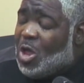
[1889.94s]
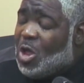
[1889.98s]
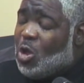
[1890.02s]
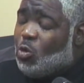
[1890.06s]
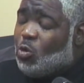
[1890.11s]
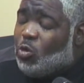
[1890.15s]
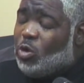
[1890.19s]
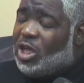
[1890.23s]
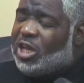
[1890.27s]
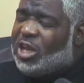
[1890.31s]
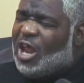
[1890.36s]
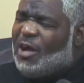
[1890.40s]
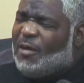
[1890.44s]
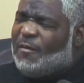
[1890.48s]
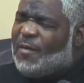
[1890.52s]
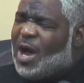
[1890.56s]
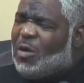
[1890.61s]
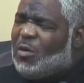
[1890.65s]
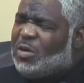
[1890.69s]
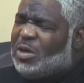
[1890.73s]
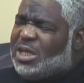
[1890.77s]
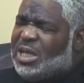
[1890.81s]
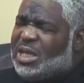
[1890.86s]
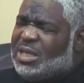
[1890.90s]
We love
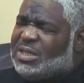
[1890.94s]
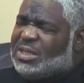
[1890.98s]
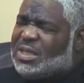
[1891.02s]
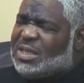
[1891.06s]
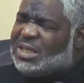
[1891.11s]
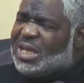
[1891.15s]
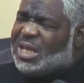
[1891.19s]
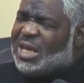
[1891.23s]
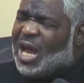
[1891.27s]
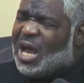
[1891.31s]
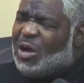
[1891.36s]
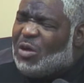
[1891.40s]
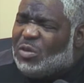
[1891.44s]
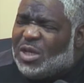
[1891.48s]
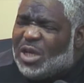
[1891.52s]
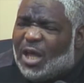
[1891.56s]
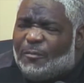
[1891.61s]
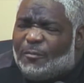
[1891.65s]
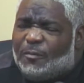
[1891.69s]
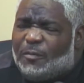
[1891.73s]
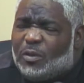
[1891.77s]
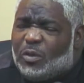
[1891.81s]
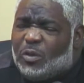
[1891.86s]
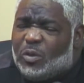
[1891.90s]
our nieces and our
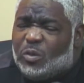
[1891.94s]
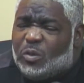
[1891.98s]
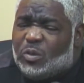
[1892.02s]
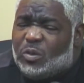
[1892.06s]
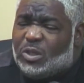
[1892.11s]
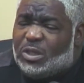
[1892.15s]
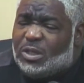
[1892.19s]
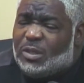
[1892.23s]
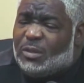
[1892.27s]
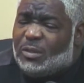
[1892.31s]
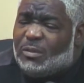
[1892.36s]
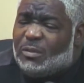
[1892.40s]
nephews.